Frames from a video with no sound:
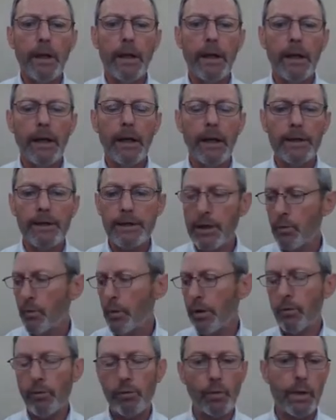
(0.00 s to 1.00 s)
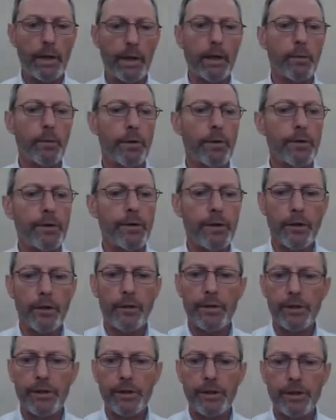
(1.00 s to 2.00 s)
Uh, and so, what I quickly want to
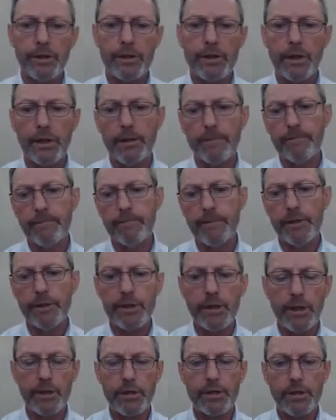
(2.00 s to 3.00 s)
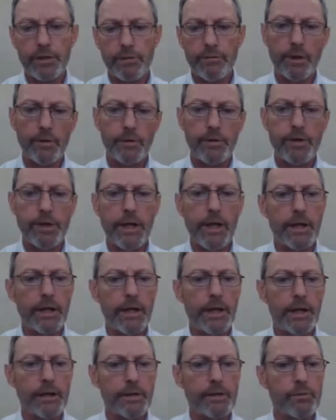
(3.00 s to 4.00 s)
do is just um, discuss those 10
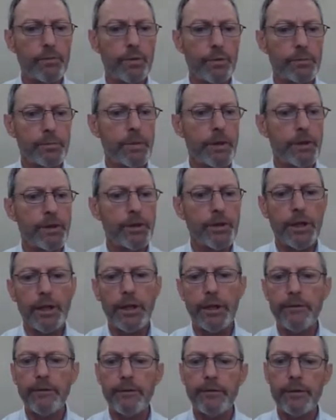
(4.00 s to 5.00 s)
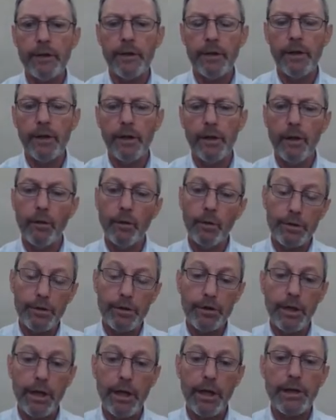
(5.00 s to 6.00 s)
years, what's been achieved, what's
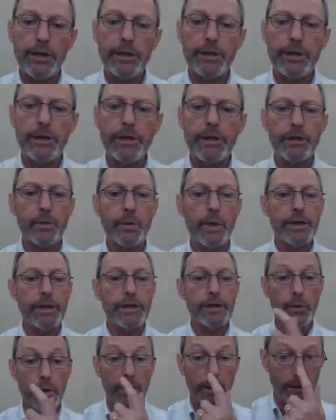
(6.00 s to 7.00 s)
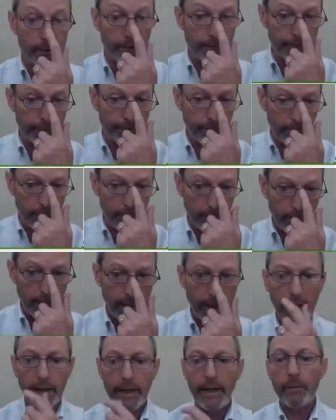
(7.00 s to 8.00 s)
changed since 2012,
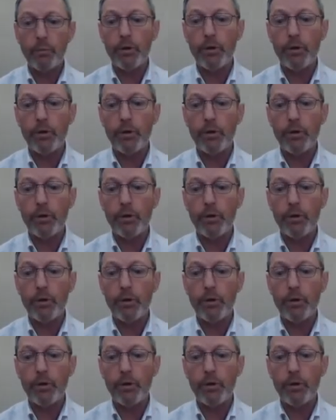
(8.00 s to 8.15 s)
and